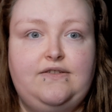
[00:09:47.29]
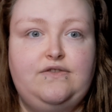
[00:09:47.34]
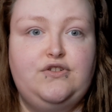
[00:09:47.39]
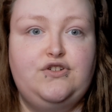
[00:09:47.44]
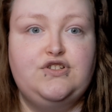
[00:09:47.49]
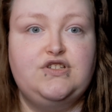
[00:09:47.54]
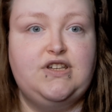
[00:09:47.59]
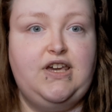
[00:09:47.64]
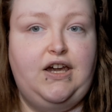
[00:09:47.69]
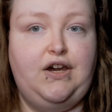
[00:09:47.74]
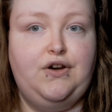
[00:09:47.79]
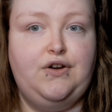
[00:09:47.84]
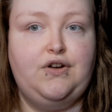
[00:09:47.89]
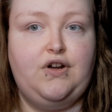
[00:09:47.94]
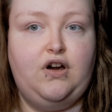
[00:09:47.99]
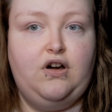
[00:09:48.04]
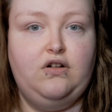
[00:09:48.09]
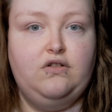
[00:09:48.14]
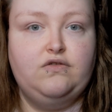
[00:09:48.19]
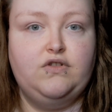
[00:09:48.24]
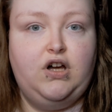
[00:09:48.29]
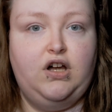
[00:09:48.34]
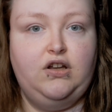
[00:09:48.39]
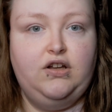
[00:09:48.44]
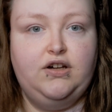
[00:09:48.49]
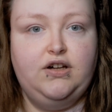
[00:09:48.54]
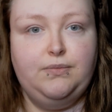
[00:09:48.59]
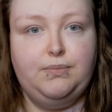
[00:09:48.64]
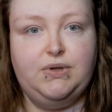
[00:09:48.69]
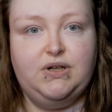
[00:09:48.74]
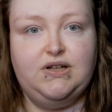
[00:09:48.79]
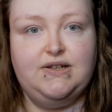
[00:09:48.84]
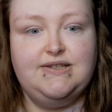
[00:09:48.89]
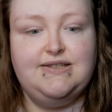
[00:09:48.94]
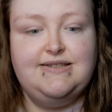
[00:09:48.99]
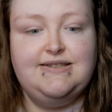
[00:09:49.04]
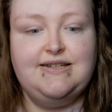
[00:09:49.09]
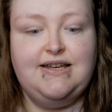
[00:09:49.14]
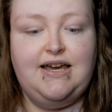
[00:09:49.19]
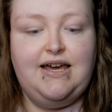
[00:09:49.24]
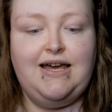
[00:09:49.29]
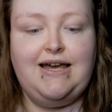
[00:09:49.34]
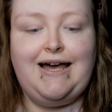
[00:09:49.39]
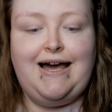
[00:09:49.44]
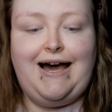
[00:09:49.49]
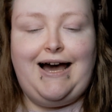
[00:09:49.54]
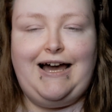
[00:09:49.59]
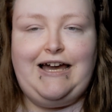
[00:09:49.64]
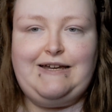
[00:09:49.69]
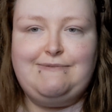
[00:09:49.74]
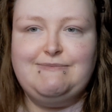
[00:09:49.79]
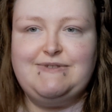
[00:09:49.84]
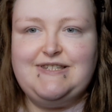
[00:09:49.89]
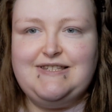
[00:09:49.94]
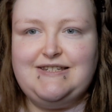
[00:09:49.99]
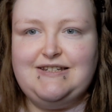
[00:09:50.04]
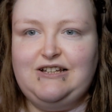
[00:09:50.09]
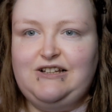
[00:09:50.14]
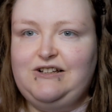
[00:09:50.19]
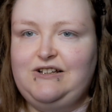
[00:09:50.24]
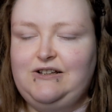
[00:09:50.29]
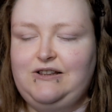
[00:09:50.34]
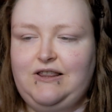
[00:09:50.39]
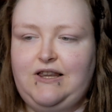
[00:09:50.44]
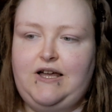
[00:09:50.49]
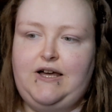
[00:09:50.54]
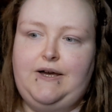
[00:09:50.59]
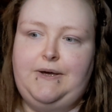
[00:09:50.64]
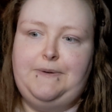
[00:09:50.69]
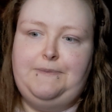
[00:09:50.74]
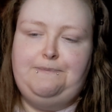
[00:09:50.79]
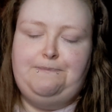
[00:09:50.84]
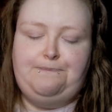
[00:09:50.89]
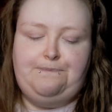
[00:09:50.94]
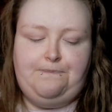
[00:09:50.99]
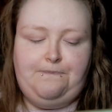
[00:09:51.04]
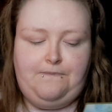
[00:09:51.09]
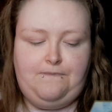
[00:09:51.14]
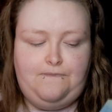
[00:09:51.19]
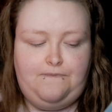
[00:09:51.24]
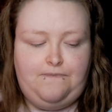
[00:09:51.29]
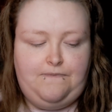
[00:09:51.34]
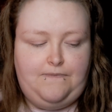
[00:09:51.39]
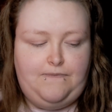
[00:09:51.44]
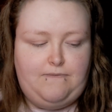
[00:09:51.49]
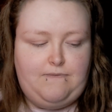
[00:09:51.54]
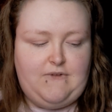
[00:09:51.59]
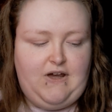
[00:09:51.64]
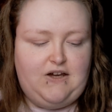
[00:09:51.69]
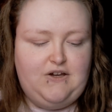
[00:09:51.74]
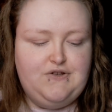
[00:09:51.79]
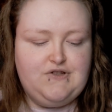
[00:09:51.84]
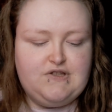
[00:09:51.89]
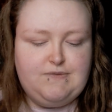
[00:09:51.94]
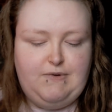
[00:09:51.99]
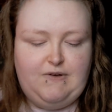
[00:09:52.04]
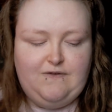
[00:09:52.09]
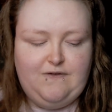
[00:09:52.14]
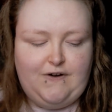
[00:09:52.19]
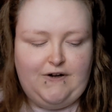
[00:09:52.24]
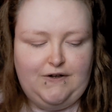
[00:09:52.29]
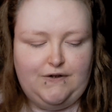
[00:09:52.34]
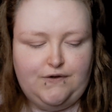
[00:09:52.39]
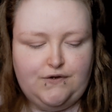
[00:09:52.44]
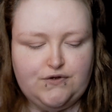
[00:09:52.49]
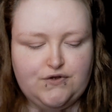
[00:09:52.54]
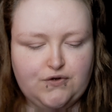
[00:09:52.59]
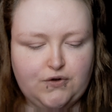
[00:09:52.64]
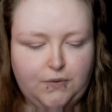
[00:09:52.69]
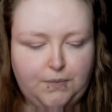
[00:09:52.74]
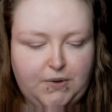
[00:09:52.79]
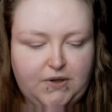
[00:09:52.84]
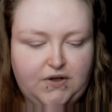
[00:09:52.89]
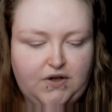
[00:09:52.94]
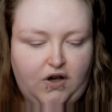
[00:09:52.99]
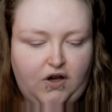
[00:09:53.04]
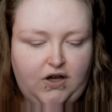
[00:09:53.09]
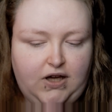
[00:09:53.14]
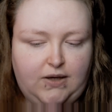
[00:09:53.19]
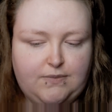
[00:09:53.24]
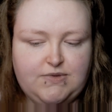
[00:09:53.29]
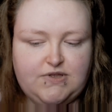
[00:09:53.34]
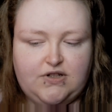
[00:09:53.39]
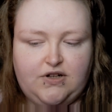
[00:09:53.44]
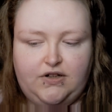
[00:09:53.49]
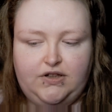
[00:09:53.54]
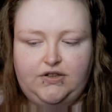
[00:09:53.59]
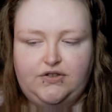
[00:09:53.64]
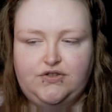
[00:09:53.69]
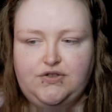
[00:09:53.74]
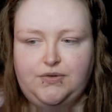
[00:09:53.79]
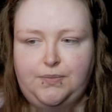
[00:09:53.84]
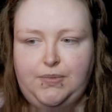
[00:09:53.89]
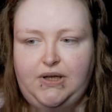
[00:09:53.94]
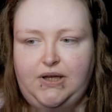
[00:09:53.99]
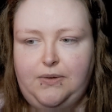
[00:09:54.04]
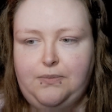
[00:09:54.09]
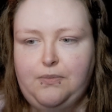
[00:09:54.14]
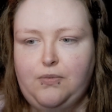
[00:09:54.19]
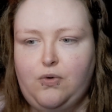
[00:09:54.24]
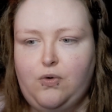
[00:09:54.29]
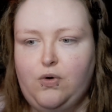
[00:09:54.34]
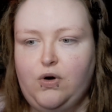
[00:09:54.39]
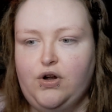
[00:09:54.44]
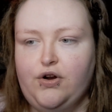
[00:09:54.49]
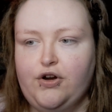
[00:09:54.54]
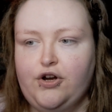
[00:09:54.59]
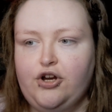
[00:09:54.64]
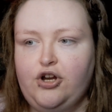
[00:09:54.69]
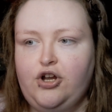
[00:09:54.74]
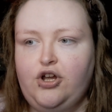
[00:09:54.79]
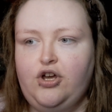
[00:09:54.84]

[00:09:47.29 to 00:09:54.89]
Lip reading: if you're scared of color, because I'm still I used to be very neutral, but now I'm starting to be more